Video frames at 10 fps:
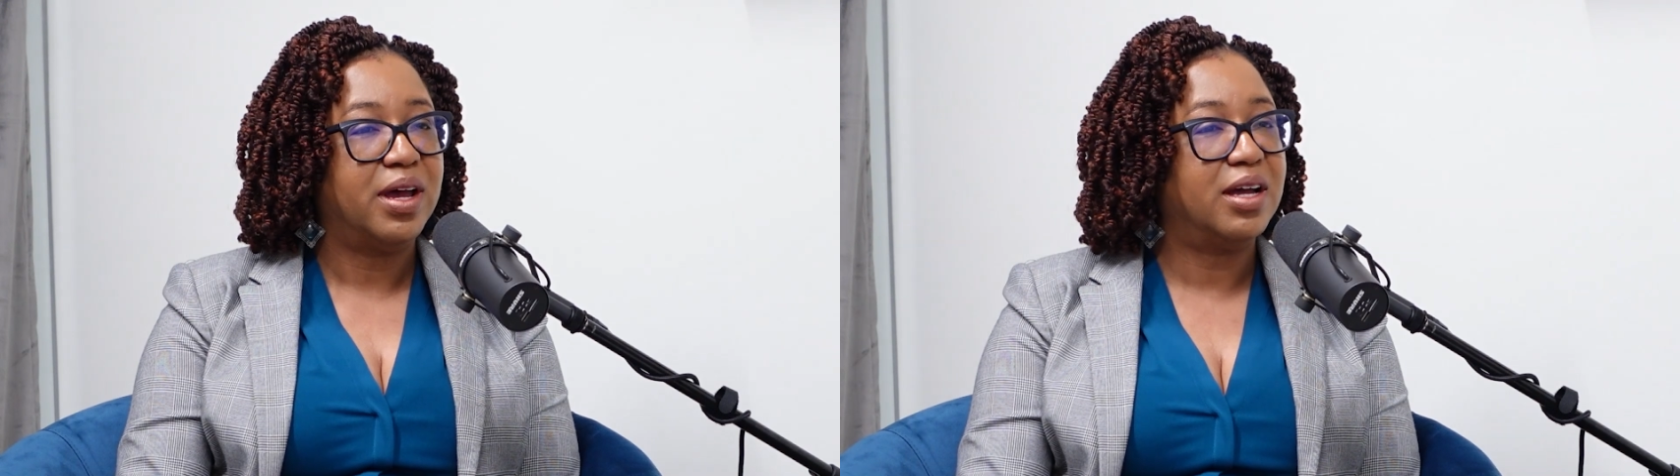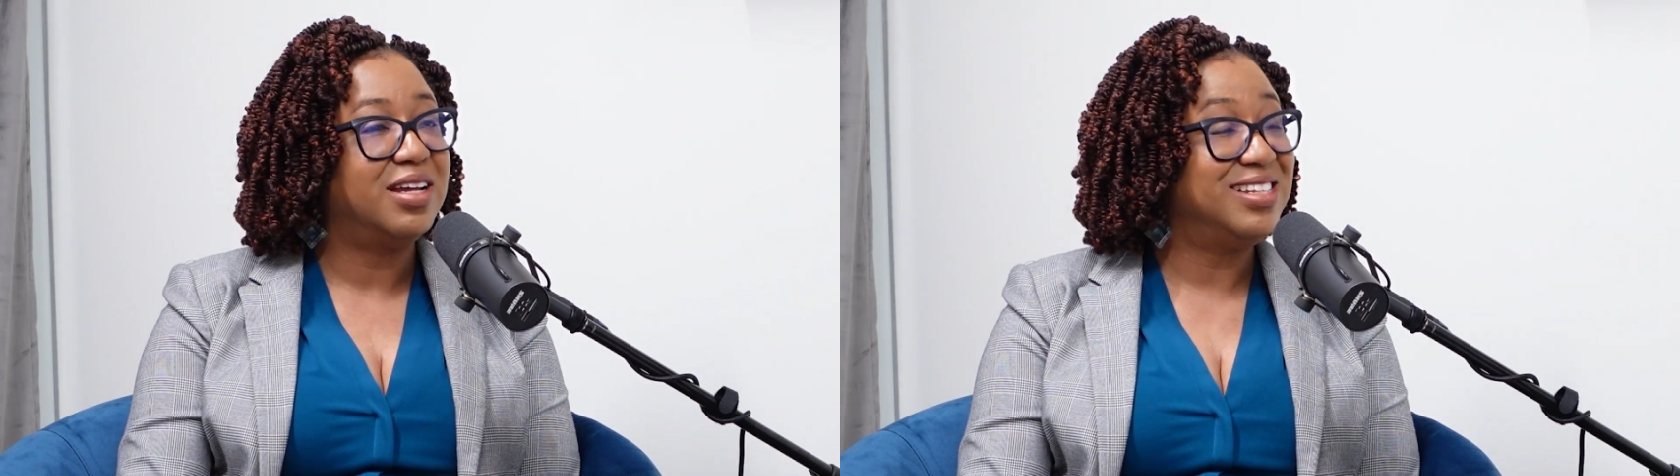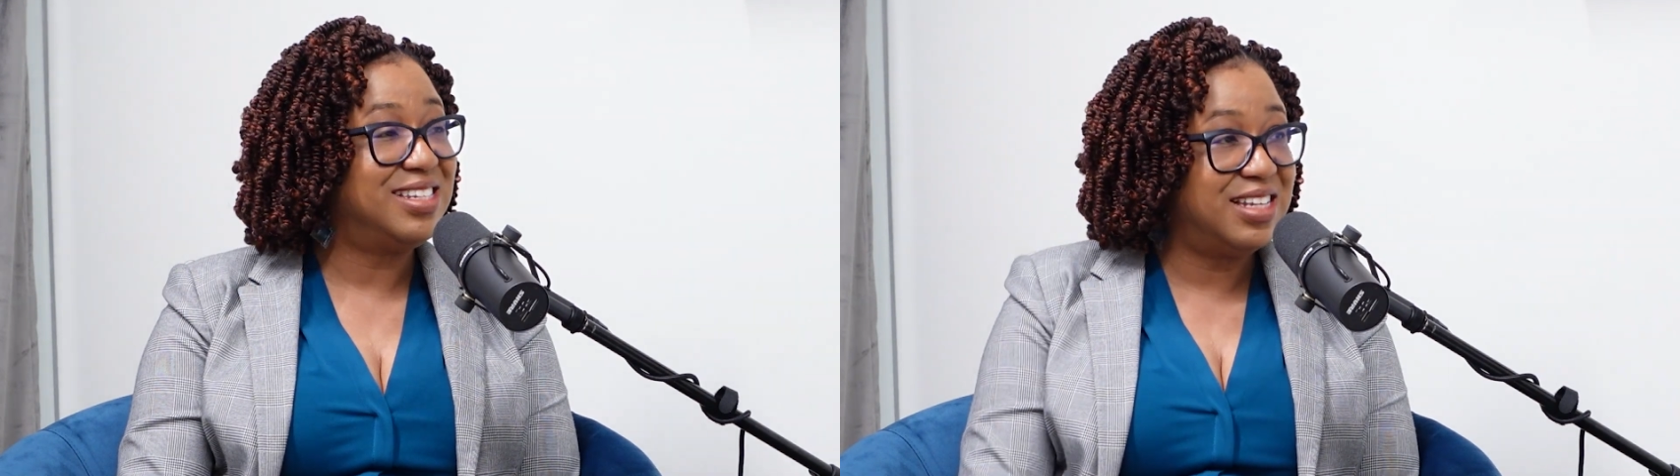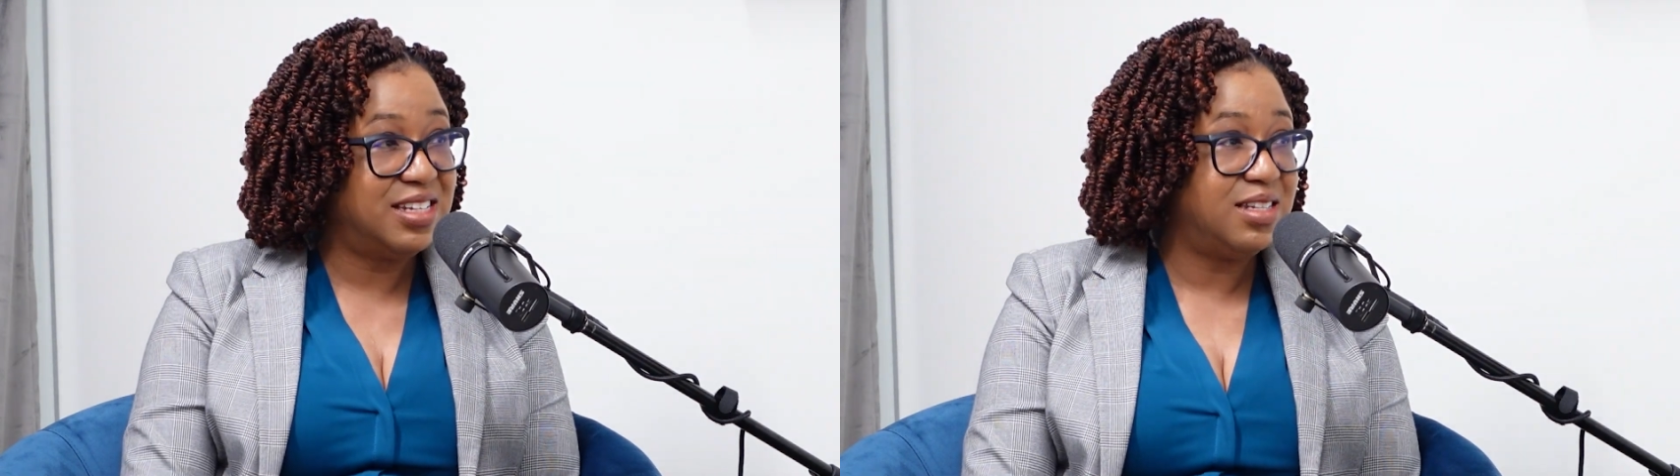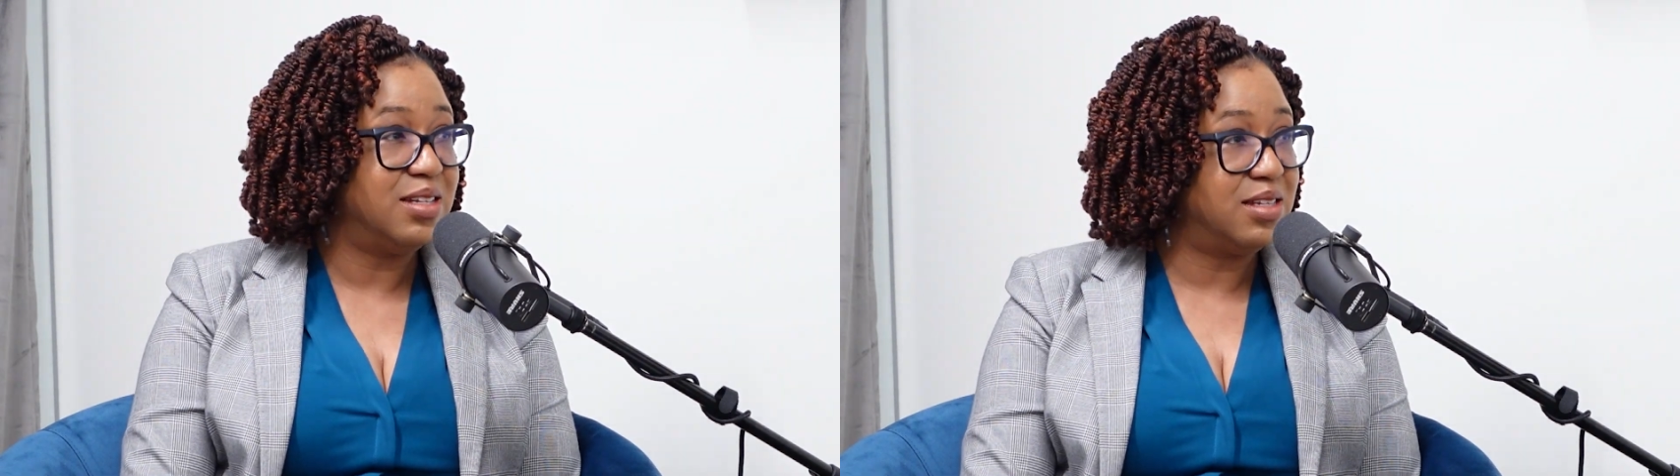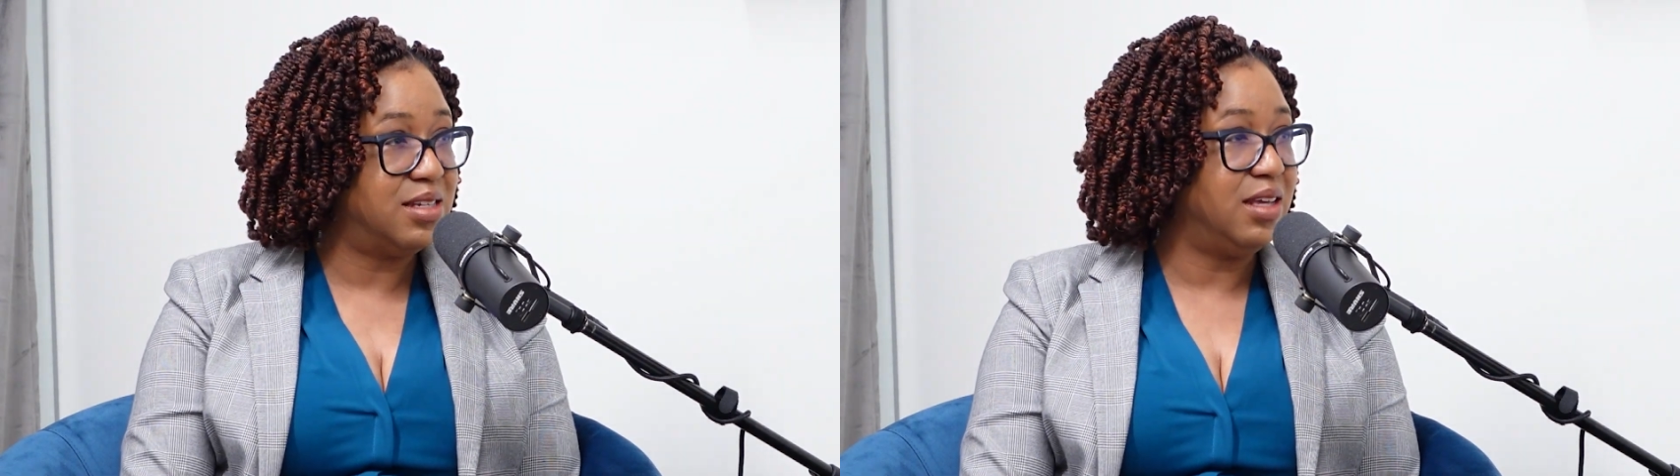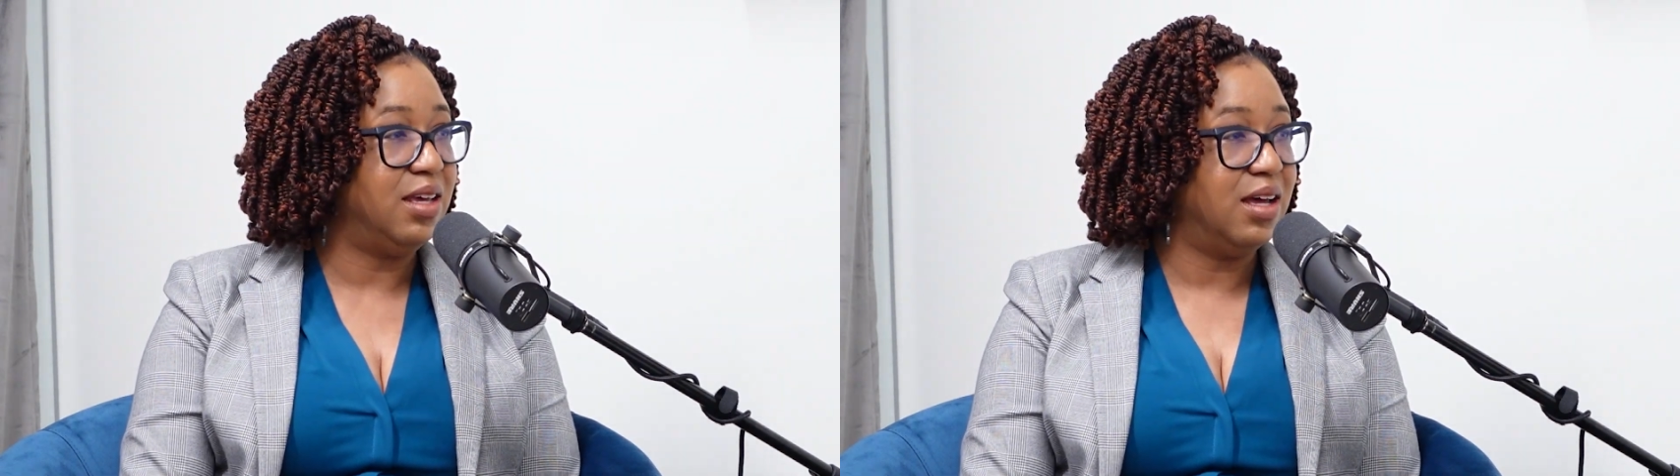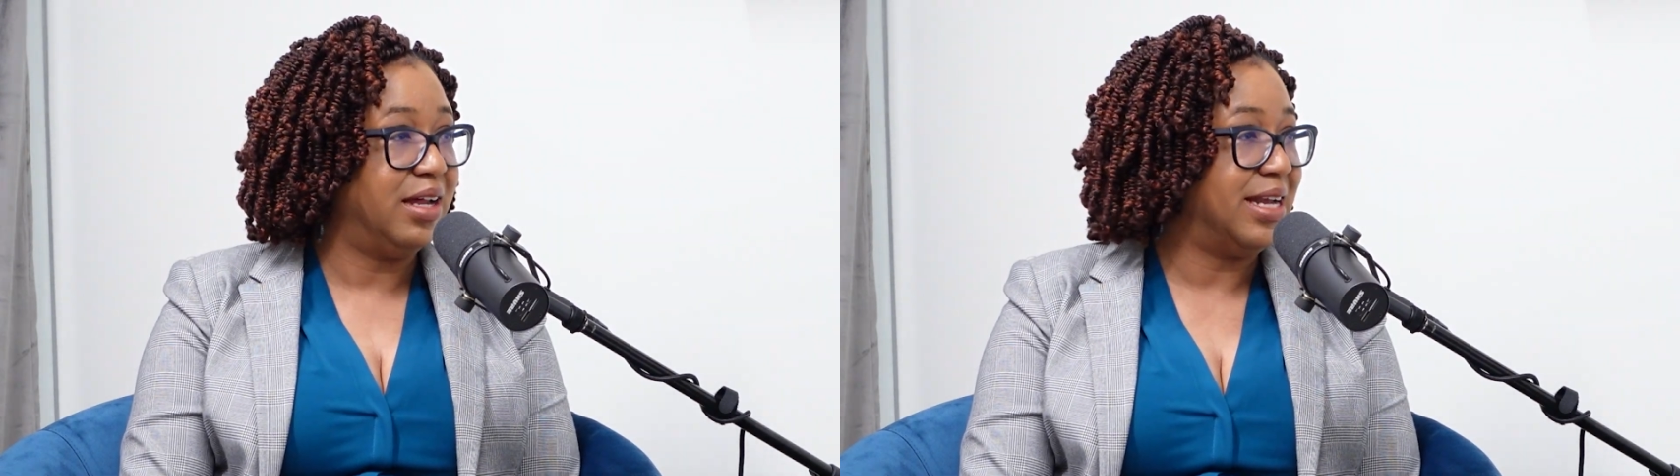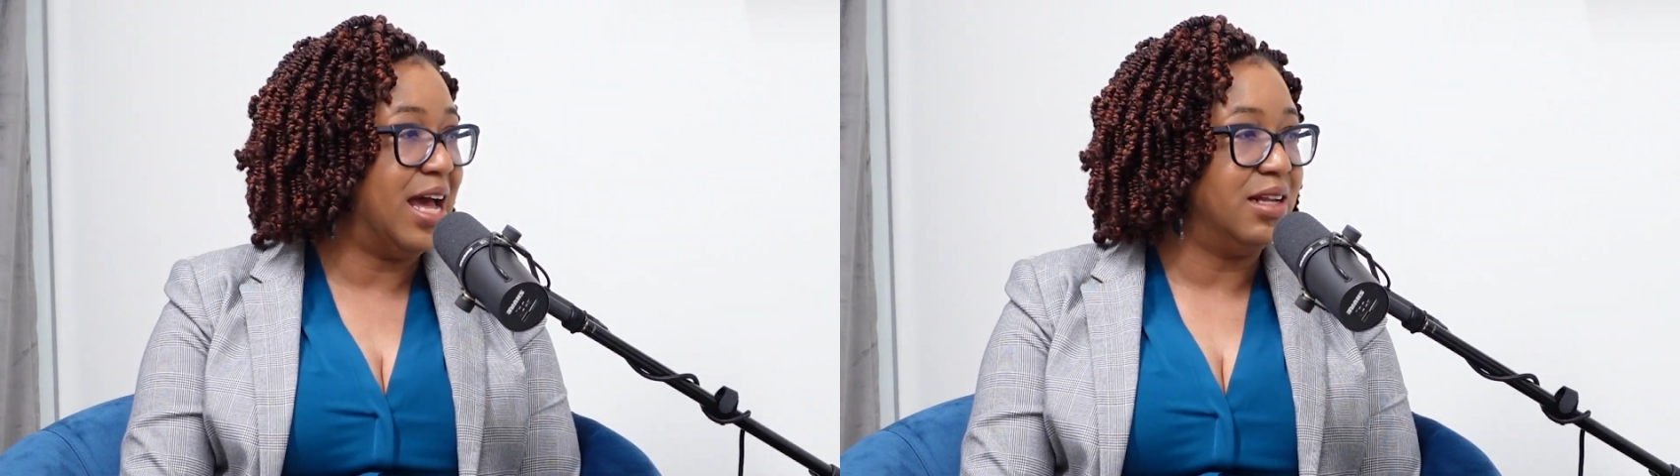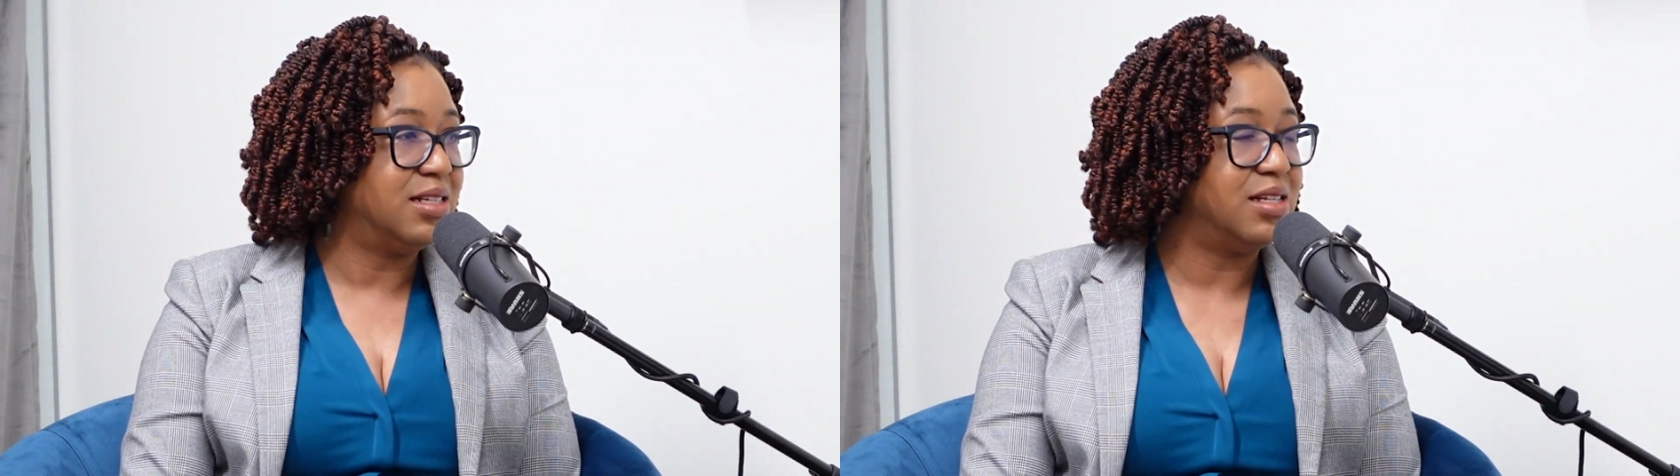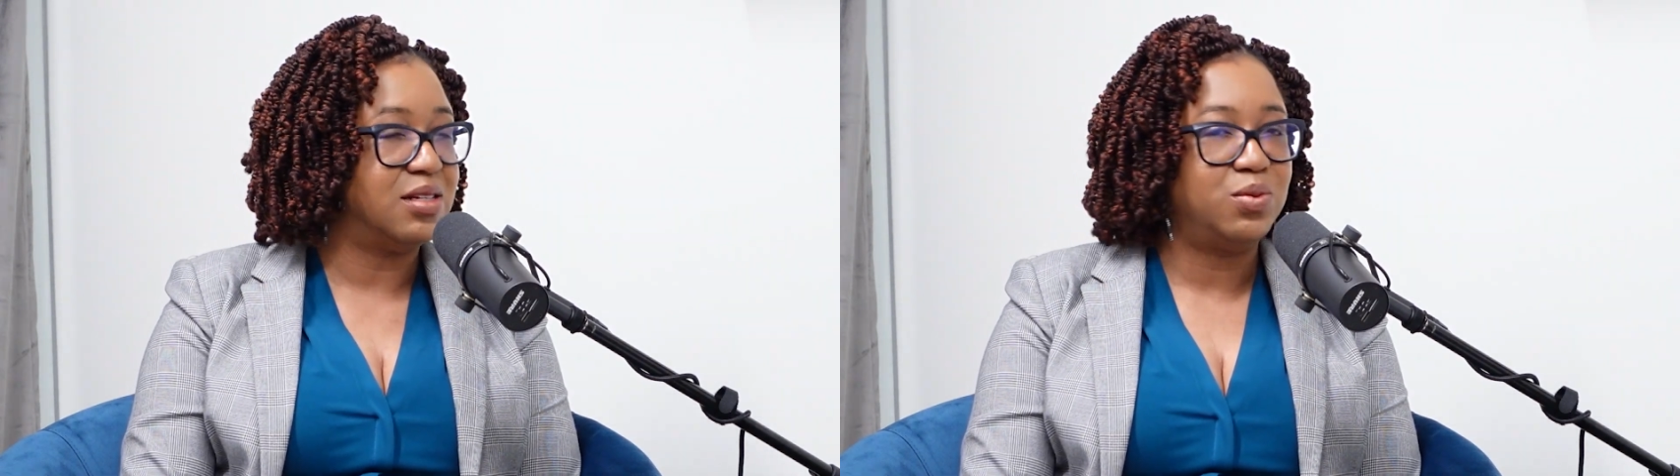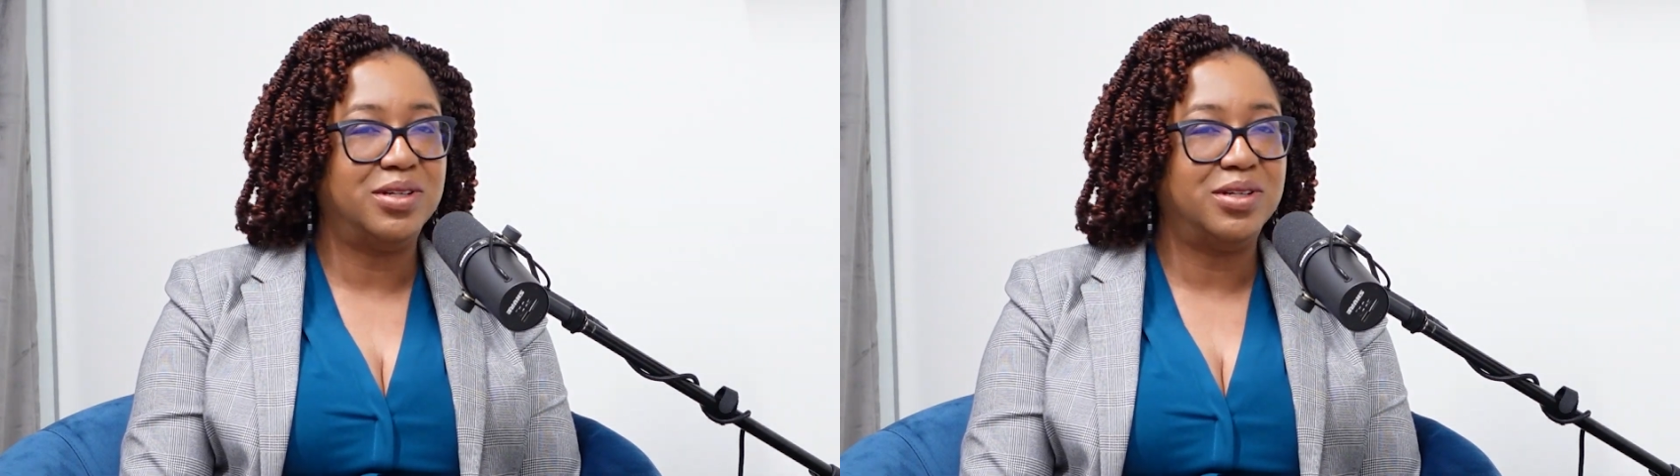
a consistency analysis,